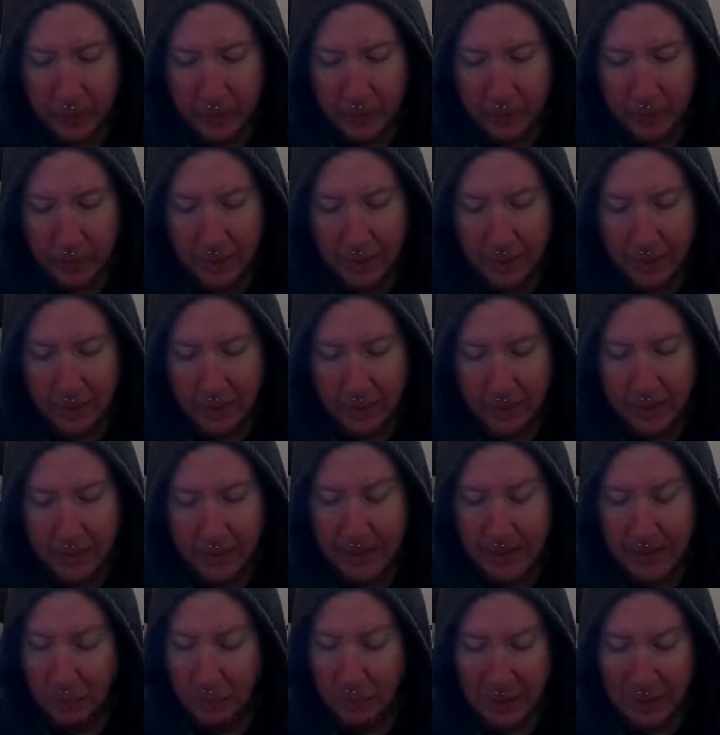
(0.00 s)
it's like I wash
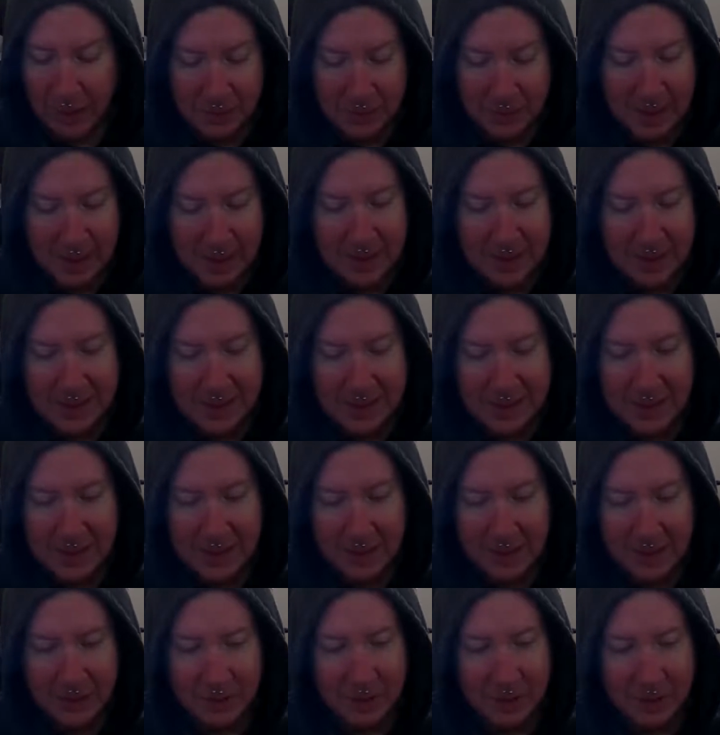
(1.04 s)
my hands
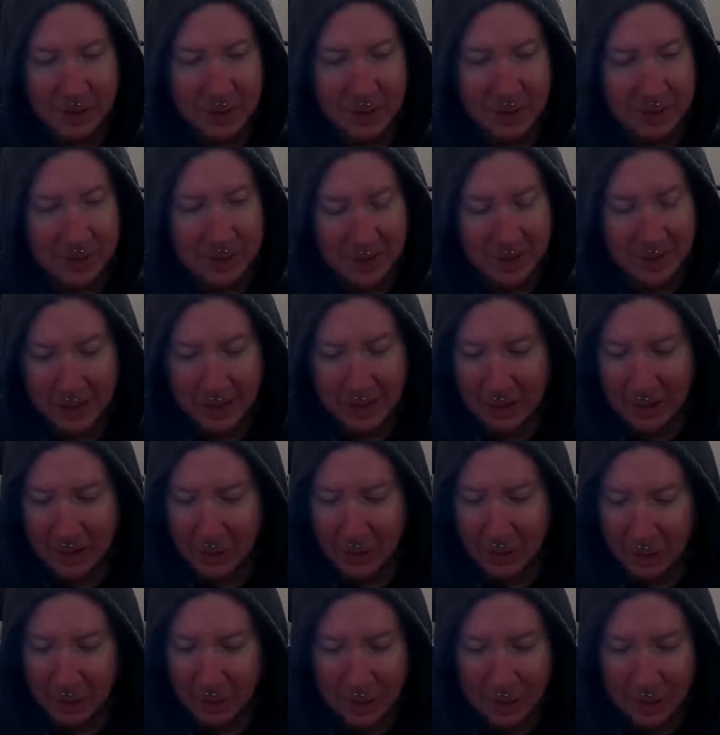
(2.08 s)
after I go to the
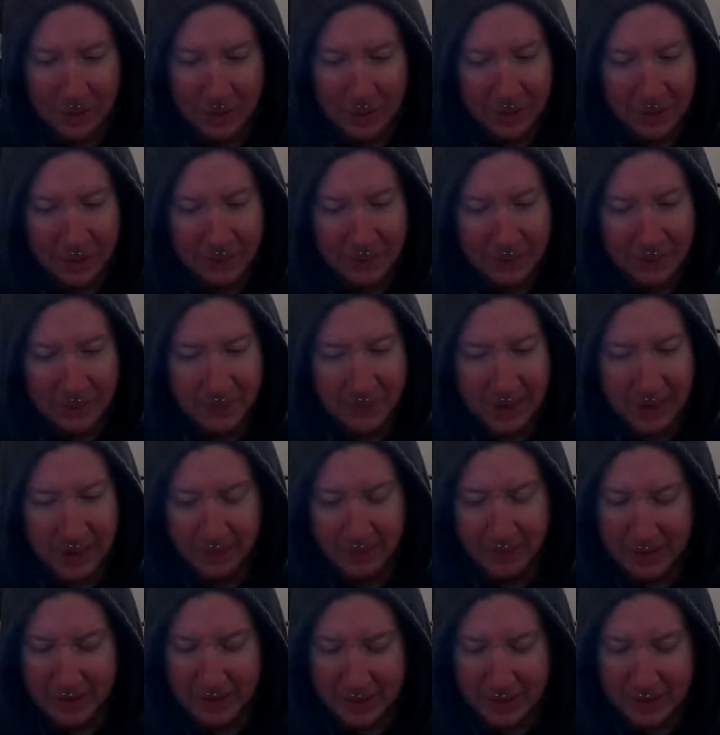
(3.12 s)
bathroom every time.